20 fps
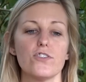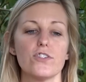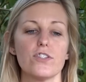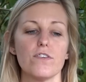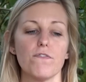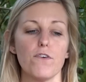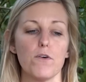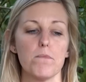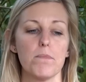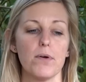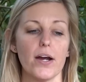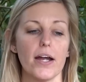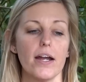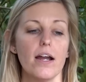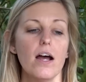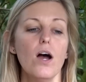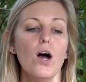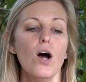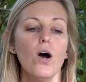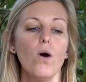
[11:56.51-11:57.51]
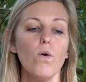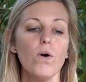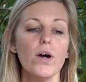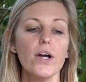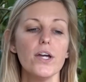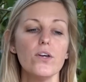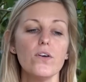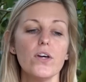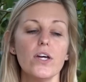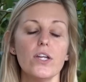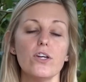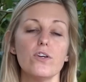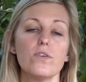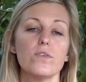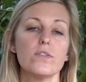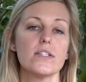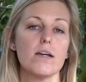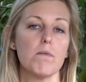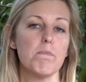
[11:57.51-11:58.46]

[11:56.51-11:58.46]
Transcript: use a footprint, or you can use